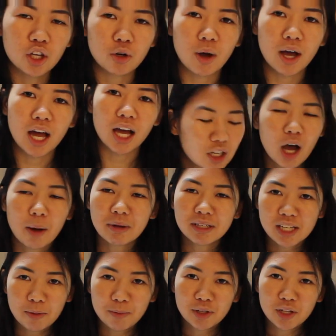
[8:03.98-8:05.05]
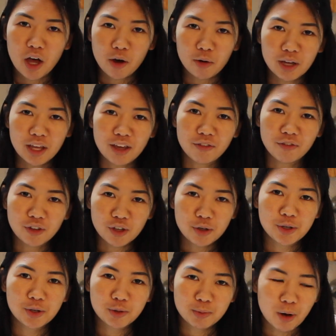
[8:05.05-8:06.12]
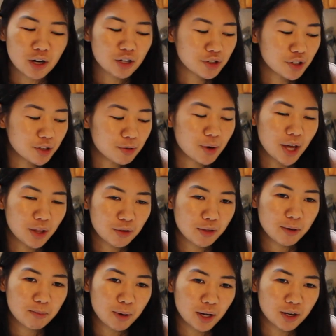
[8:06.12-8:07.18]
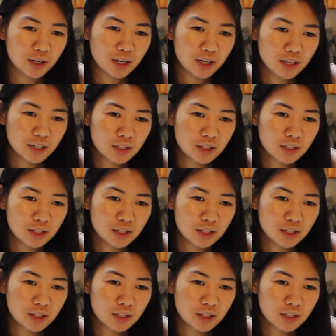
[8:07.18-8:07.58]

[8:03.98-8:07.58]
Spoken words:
You know what? Comment down below if you use margarine rather than butter,